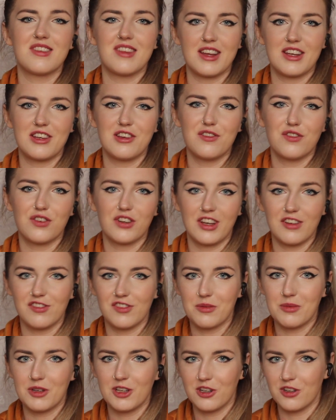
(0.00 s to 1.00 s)
Thank you for
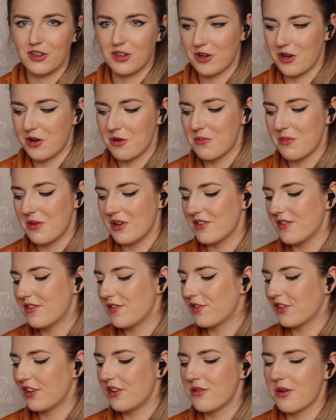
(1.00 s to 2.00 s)
giving him a good home and
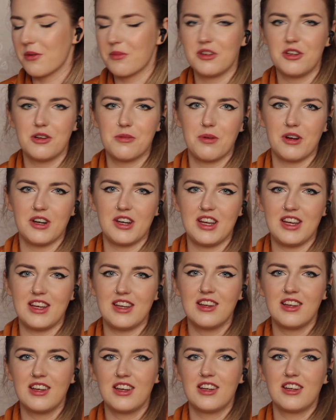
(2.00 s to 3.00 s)
free roaming your
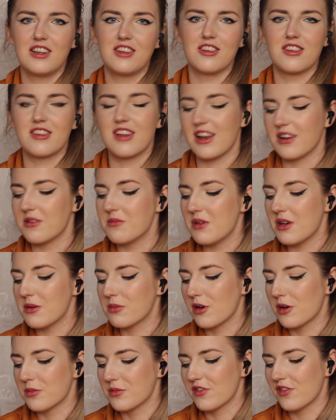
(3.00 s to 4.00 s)
bunny. Just letting him be a
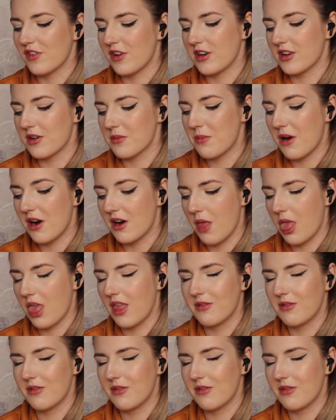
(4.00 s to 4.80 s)
proper For